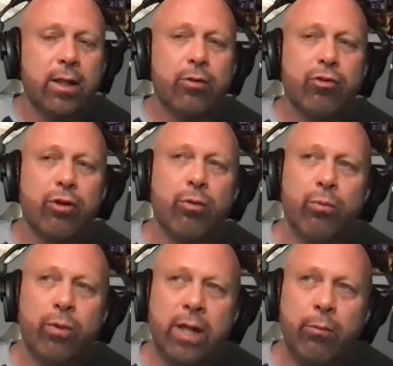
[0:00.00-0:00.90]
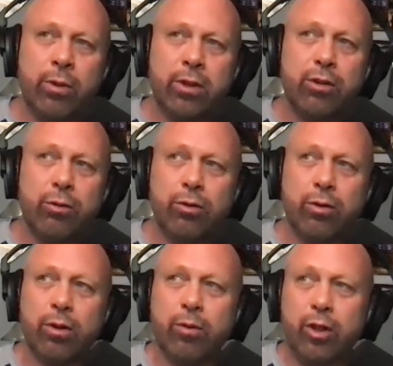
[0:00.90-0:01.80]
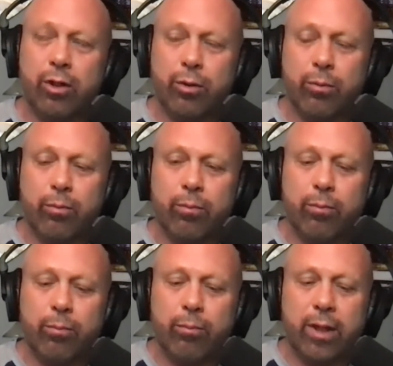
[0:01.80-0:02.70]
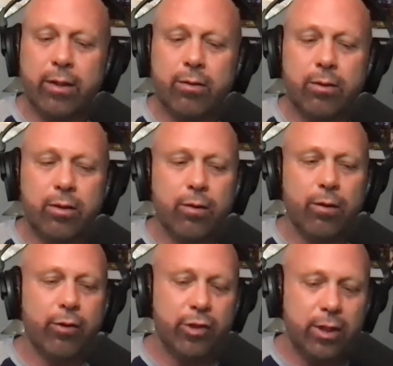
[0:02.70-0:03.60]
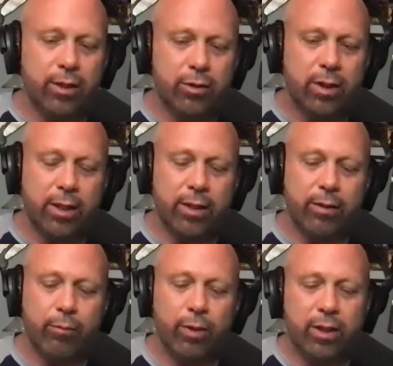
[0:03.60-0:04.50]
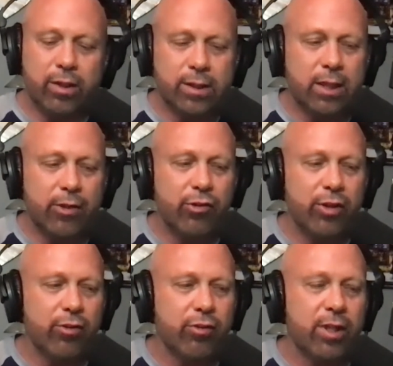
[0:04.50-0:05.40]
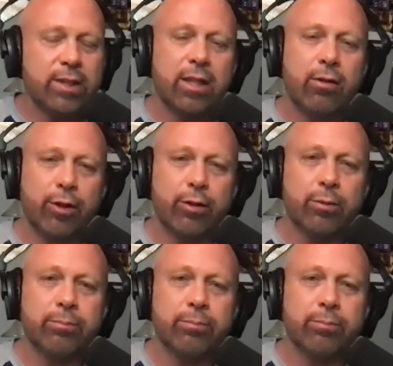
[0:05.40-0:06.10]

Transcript: So when I went to, you know, my clergy and and we discussed this, they said, "Look,